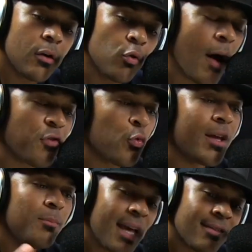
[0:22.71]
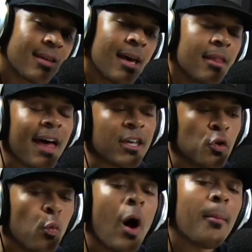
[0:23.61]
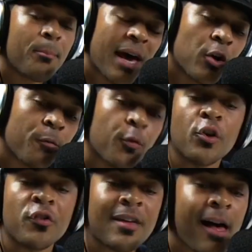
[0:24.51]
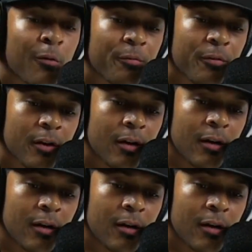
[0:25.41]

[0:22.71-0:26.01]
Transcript: You have to admit that you want better for yourself,